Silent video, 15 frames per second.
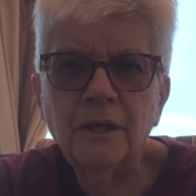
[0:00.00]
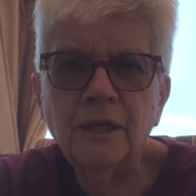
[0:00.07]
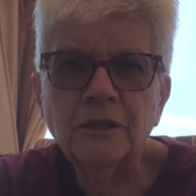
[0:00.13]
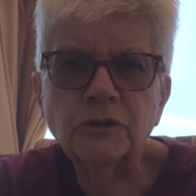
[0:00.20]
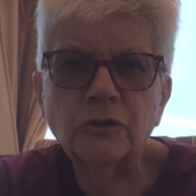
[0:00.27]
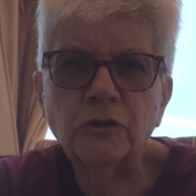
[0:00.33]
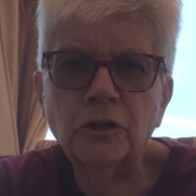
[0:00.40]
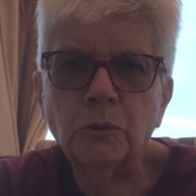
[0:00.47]

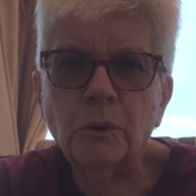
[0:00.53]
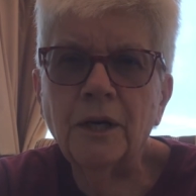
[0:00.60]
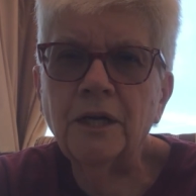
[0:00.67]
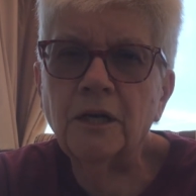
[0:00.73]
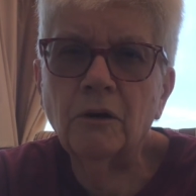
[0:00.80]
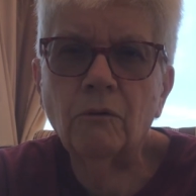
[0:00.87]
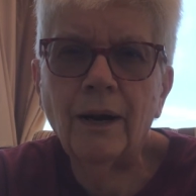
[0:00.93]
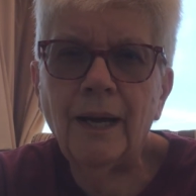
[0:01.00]
so you're ready
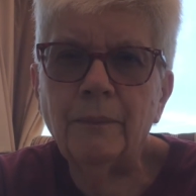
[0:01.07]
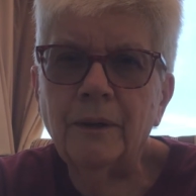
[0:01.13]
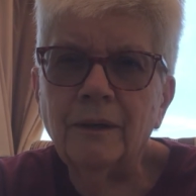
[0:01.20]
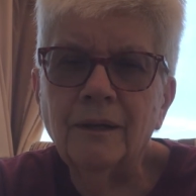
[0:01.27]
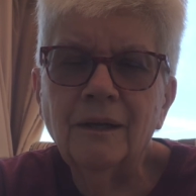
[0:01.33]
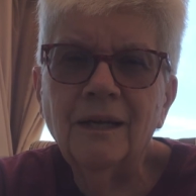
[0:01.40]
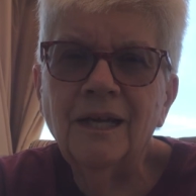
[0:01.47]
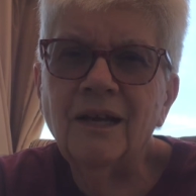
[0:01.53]
to grab it.
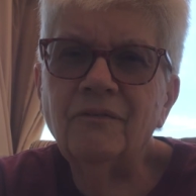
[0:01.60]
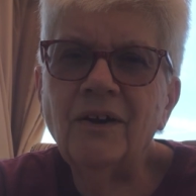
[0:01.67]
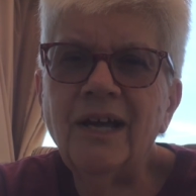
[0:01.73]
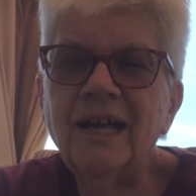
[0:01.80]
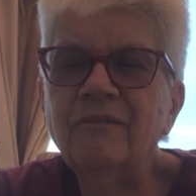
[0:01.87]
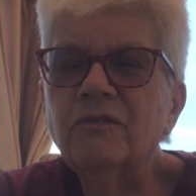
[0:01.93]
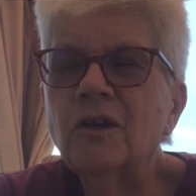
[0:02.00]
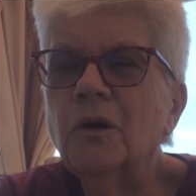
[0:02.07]
If I
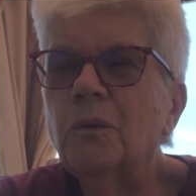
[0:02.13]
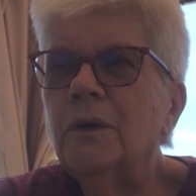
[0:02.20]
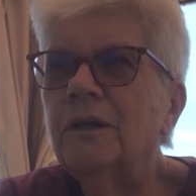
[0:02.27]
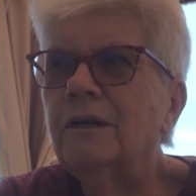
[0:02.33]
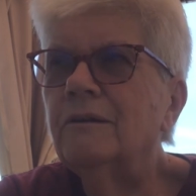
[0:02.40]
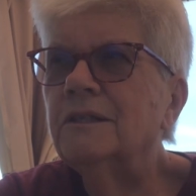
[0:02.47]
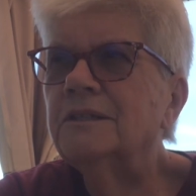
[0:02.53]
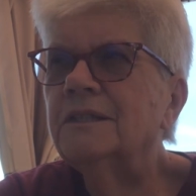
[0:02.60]
have to go in
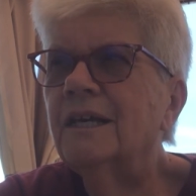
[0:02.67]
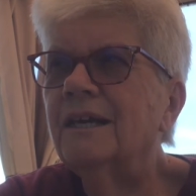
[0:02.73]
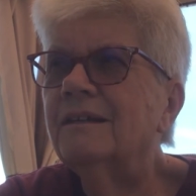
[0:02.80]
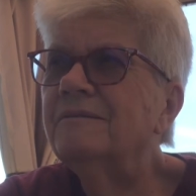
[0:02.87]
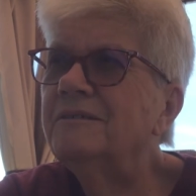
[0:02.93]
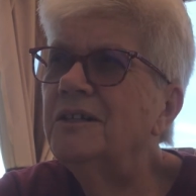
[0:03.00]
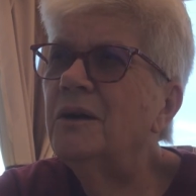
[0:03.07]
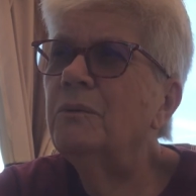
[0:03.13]
there and say,
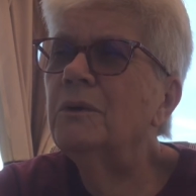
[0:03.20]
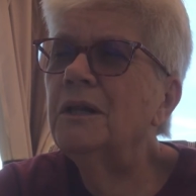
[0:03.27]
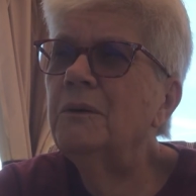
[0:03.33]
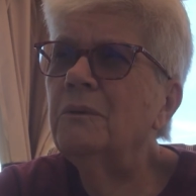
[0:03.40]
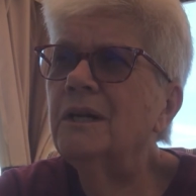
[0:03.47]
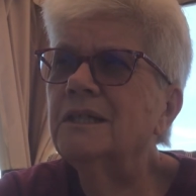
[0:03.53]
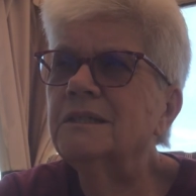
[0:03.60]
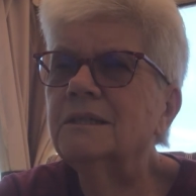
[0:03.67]
you know, I really
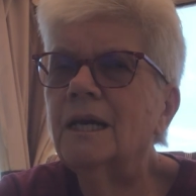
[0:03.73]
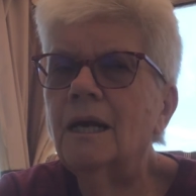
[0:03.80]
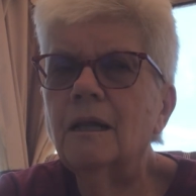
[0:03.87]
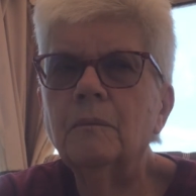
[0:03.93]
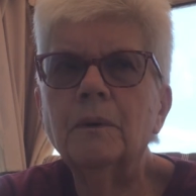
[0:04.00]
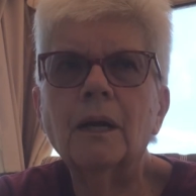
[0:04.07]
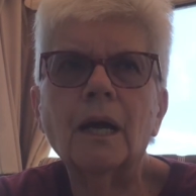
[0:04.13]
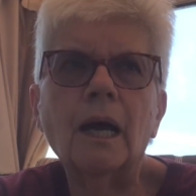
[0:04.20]
want a salad,
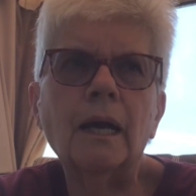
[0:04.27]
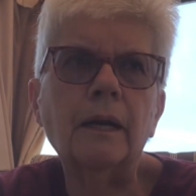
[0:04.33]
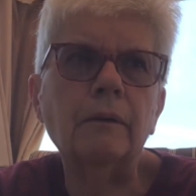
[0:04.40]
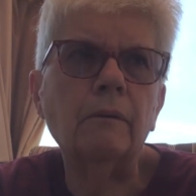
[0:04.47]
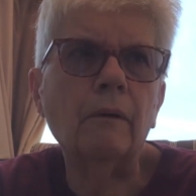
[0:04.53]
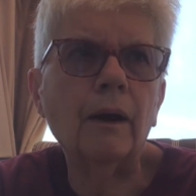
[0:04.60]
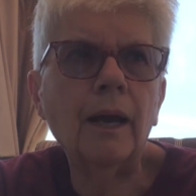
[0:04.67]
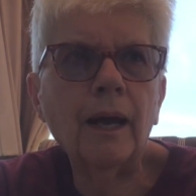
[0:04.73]
but I got to
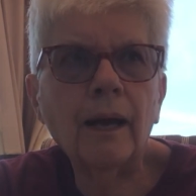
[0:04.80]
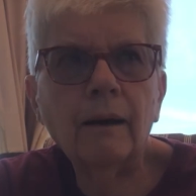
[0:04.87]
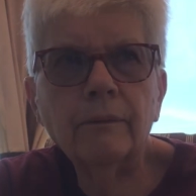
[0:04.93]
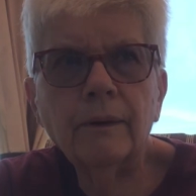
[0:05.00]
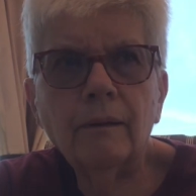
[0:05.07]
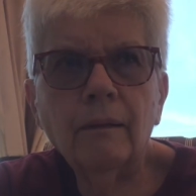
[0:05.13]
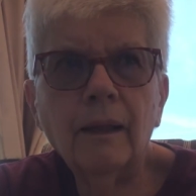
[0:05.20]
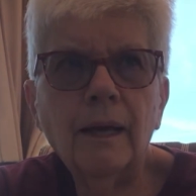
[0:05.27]
drag out
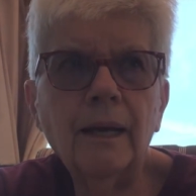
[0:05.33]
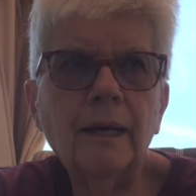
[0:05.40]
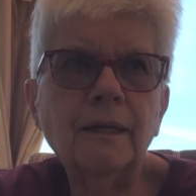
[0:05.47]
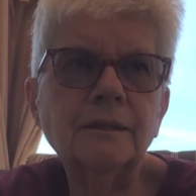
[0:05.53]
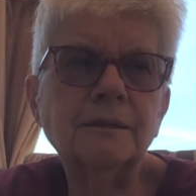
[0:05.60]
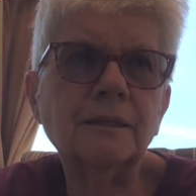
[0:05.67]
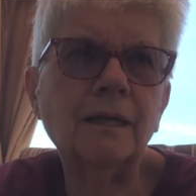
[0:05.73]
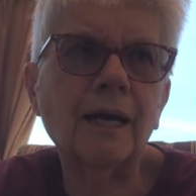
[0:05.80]
the
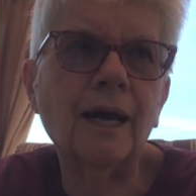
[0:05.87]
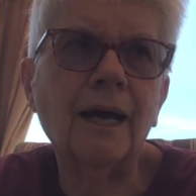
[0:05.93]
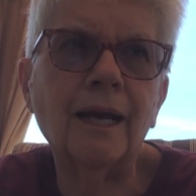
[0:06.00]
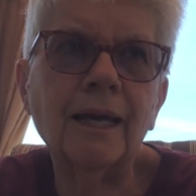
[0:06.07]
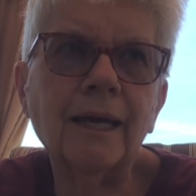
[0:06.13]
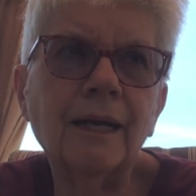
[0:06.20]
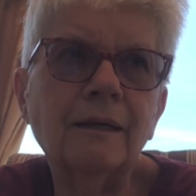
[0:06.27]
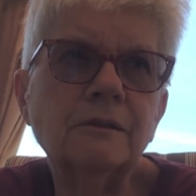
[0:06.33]
lettuce, and I got to
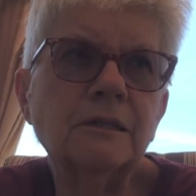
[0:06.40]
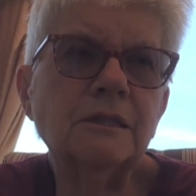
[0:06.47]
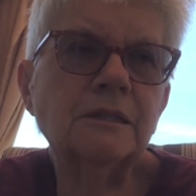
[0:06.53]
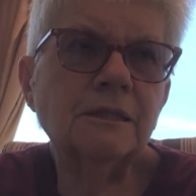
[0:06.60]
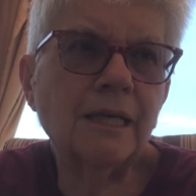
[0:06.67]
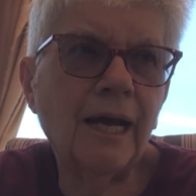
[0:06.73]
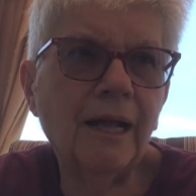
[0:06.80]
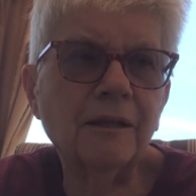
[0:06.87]
get out the
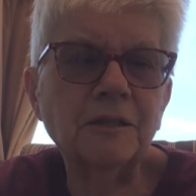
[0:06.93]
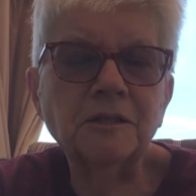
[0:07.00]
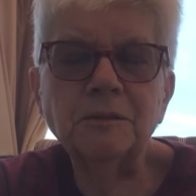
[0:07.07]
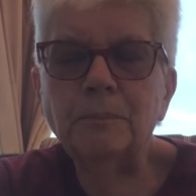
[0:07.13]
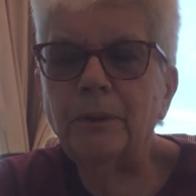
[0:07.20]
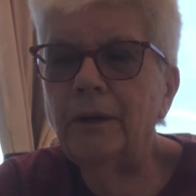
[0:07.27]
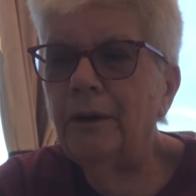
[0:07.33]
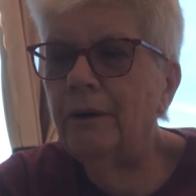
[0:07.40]
salad
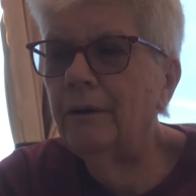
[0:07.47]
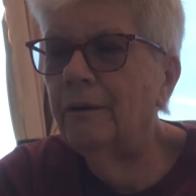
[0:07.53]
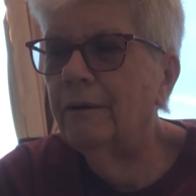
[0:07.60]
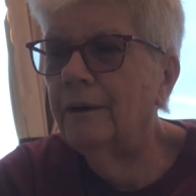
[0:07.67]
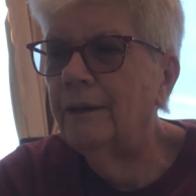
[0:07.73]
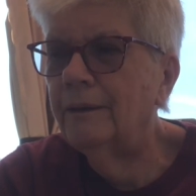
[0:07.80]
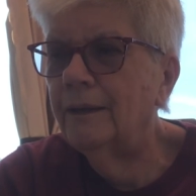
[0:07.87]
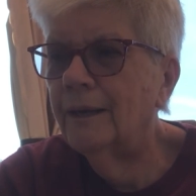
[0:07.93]
spinner,
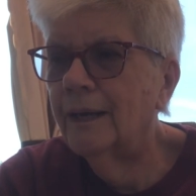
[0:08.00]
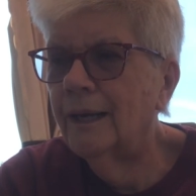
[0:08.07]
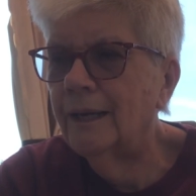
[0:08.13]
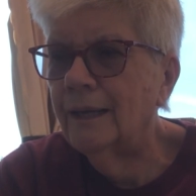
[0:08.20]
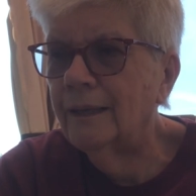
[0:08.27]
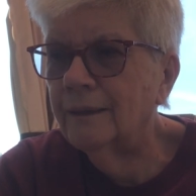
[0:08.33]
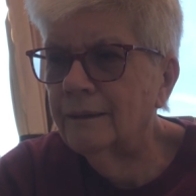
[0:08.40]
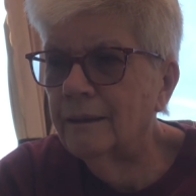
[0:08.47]
and then I got
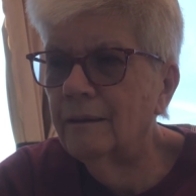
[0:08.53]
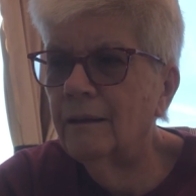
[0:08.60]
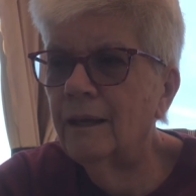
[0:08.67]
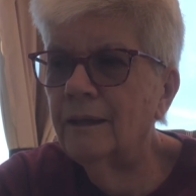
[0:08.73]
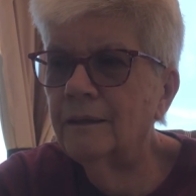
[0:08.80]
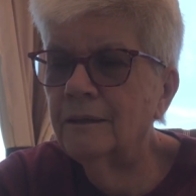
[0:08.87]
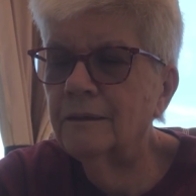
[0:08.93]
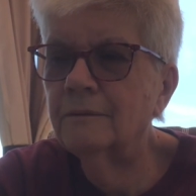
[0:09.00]
to get the,
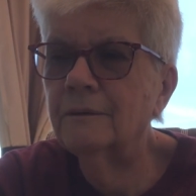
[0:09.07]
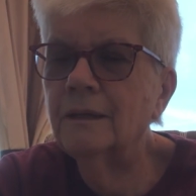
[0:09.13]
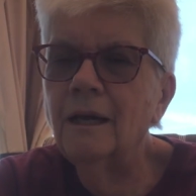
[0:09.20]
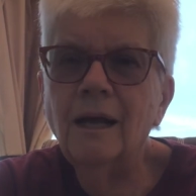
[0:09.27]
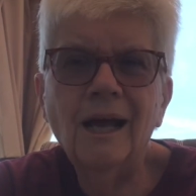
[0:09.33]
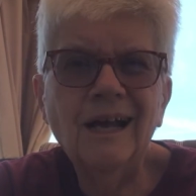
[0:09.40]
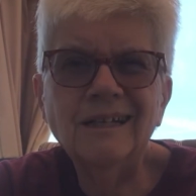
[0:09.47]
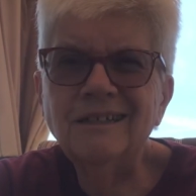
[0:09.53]
you know,
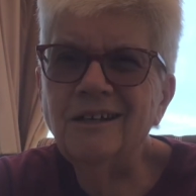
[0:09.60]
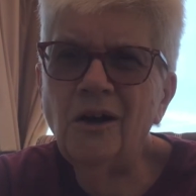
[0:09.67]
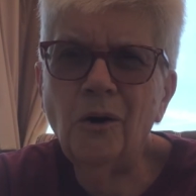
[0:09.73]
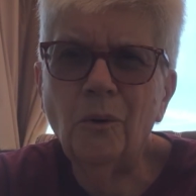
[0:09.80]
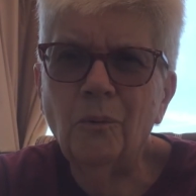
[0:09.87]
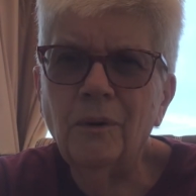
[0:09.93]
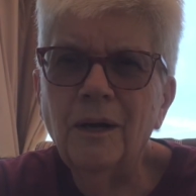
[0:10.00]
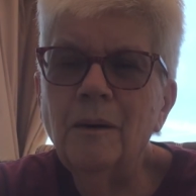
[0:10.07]

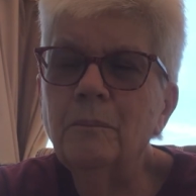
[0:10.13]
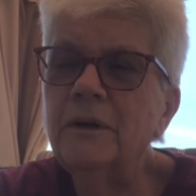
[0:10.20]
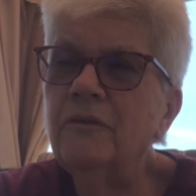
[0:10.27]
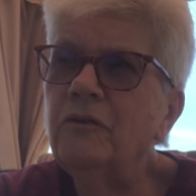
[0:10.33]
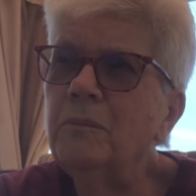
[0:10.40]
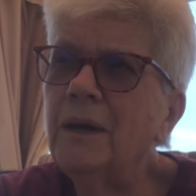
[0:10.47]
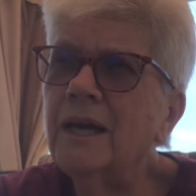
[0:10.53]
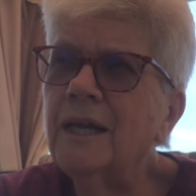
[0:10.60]
no. But if
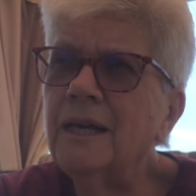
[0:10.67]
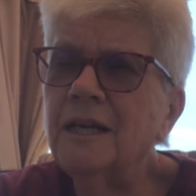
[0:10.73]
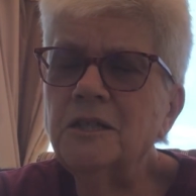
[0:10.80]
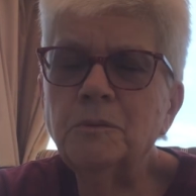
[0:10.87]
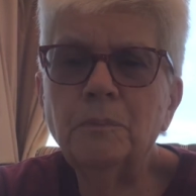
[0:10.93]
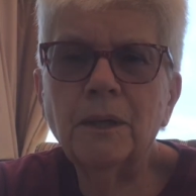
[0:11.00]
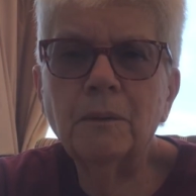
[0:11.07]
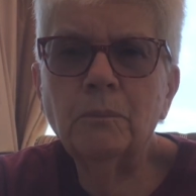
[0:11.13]
you make a nice
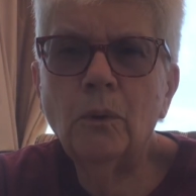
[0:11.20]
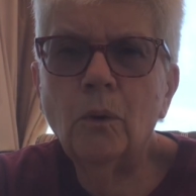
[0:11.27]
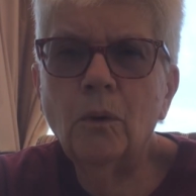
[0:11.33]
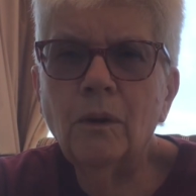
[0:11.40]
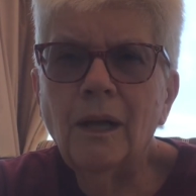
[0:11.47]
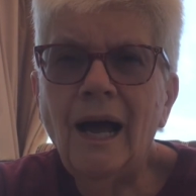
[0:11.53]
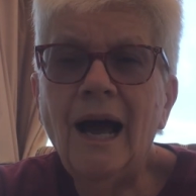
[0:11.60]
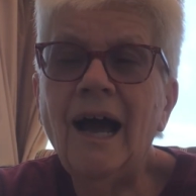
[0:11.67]
big bowl,
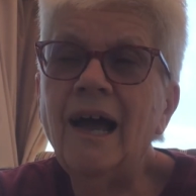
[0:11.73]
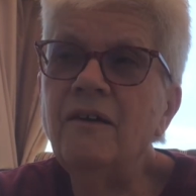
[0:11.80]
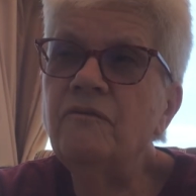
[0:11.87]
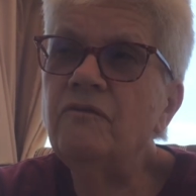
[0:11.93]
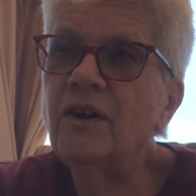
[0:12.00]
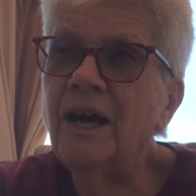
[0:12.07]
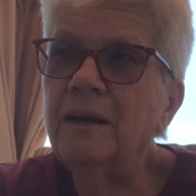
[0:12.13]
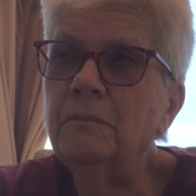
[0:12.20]
I
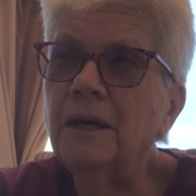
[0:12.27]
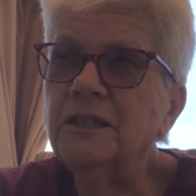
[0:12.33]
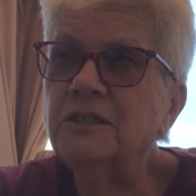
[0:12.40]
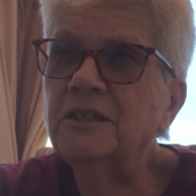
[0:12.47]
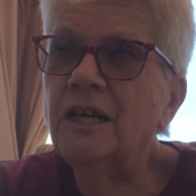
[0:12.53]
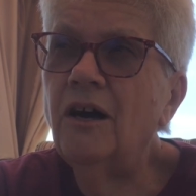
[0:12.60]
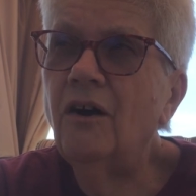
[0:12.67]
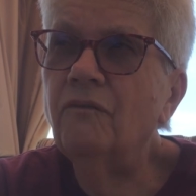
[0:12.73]
find
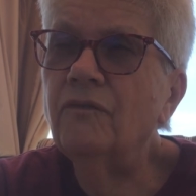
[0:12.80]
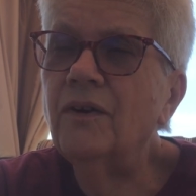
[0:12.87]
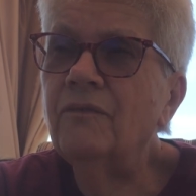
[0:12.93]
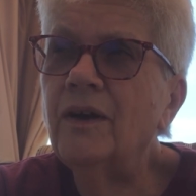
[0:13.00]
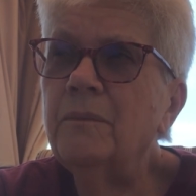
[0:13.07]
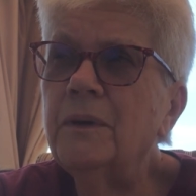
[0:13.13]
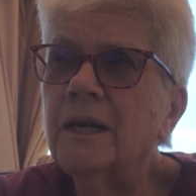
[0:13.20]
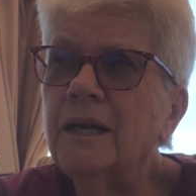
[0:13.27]
myself, if
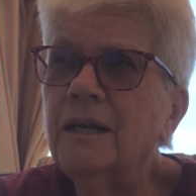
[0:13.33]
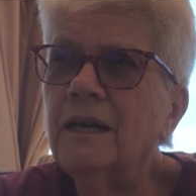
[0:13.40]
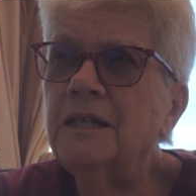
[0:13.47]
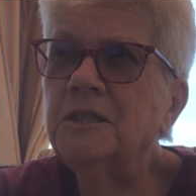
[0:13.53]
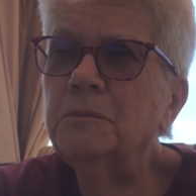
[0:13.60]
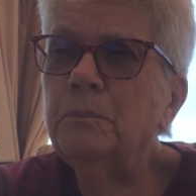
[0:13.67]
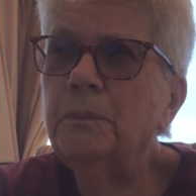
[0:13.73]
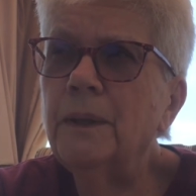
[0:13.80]
I make a
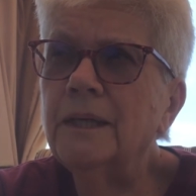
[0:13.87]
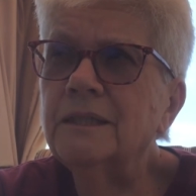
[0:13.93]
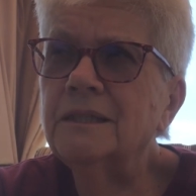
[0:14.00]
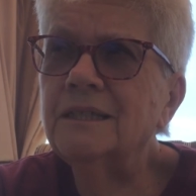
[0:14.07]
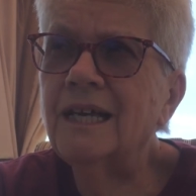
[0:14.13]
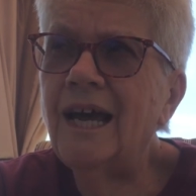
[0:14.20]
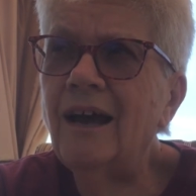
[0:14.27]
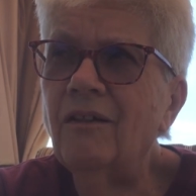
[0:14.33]
nice big
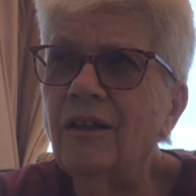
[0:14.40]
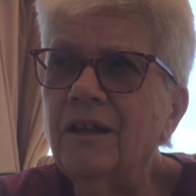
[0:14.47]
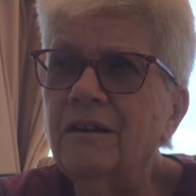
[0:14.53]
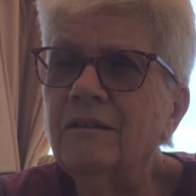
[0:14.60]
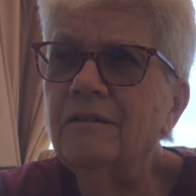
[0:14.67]
salad,